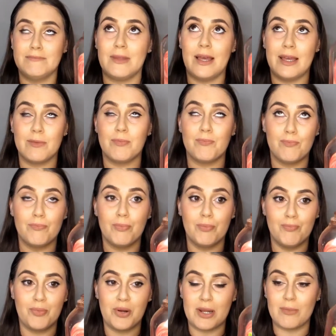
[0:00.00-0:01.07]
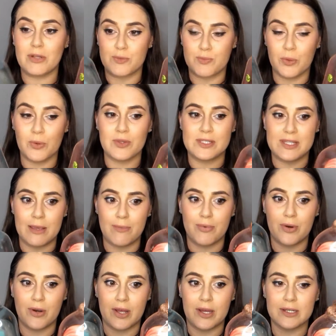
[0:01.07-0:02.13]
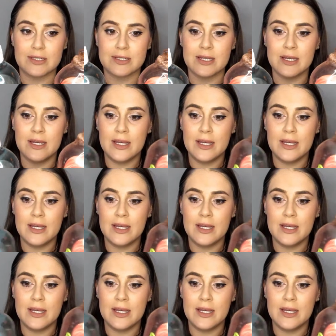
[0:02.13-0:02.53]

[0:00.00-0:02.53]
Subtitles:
I pretty much bought the same product,